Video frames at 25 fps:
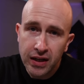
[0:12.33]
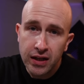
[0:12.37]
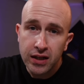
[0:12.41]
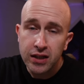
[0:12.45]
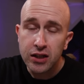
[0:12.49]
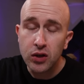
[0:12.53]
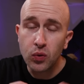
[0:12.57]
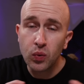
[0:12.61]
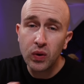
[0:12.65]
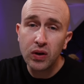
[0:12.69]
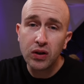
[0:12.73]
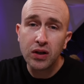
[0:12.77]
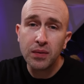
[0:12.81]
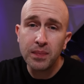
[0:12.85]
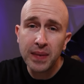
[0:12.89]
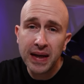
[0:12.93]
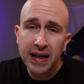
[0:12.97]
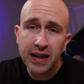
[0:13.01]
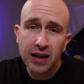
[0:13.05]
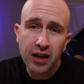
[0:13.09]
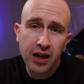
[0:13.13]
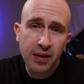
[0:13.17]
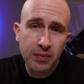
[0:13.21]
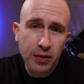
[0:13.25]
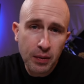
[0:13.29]
So welcome
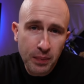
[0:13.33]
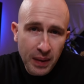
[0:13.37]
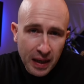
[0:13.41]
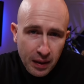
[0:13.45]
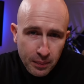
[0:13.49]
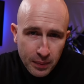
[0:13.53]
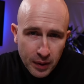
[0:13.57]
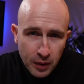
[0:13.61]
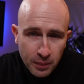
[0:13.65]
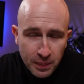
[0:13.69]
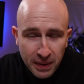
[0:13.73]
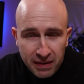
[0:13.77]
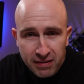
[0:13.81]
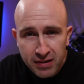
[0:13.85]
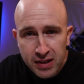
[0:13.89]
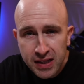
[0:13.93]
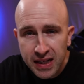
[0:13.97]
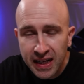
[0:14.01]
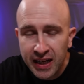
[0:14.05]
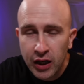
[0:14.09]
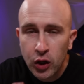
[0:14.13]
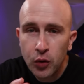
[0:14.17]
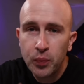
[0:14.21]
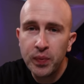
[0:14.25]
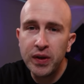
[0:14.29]
back, I'm the Black Belt Barrister,
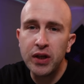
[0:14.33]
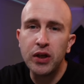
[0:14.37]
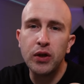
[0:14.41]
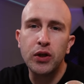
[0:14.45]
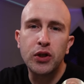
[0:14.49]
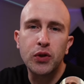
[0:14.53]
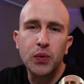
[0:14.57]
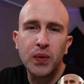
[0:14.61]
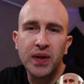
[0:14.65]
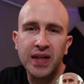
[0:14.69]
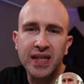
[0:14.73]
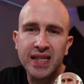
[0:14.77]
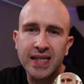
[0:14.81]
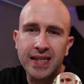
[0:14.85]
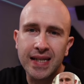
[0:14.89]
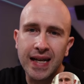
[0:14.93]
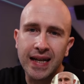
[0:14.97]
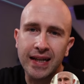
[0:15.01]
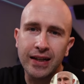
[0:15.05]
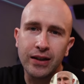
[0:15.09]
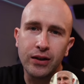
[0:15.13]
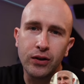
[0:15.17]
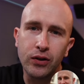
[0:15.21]
helping you to understand